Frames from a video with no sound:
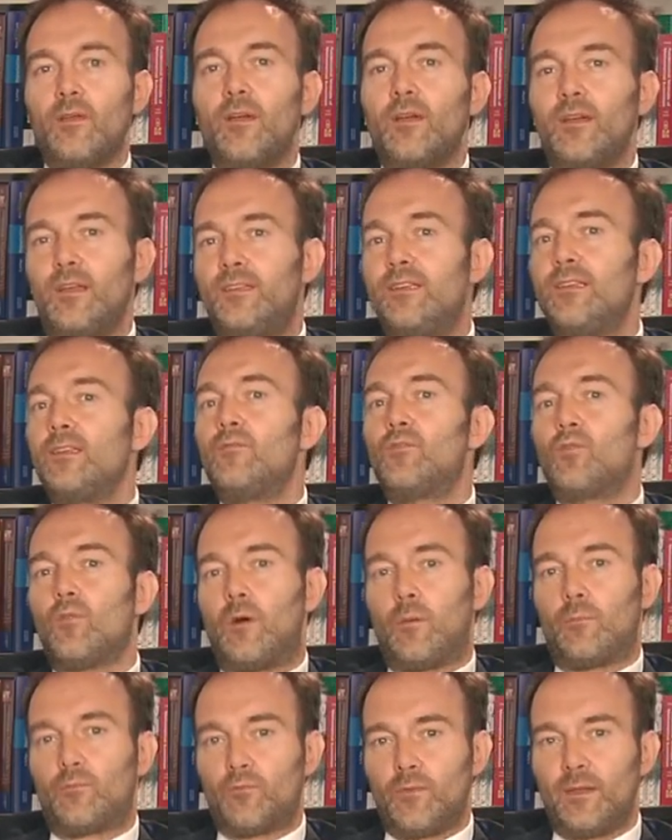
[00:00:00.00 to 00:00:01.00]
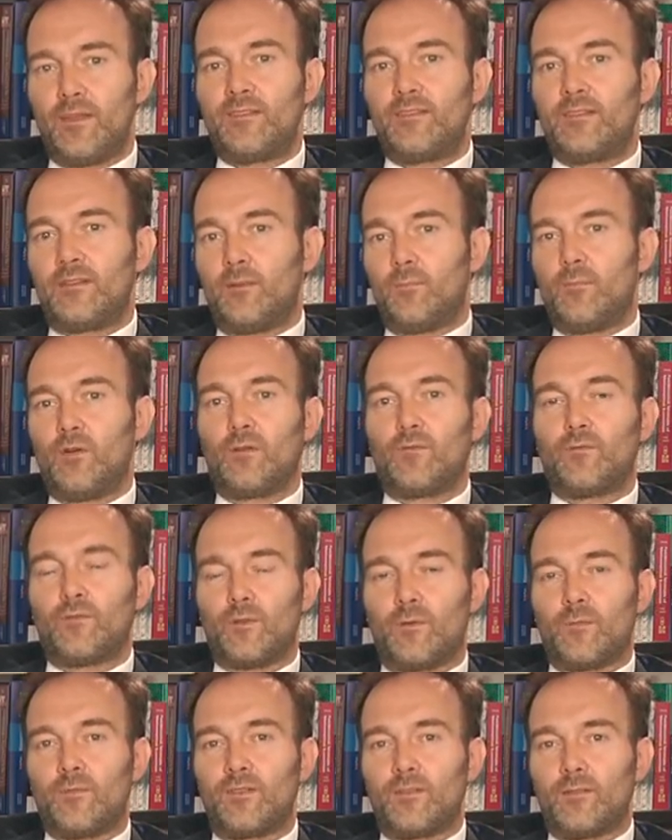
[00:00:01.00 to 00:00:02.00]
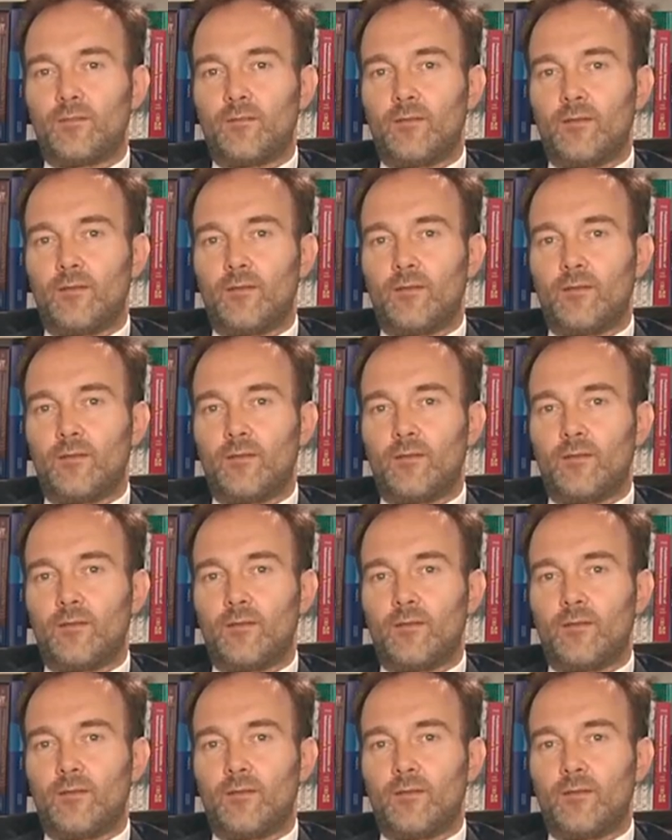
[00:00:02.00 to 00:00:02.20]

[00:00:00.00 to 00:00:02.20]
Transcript: achieve cooperation among firms.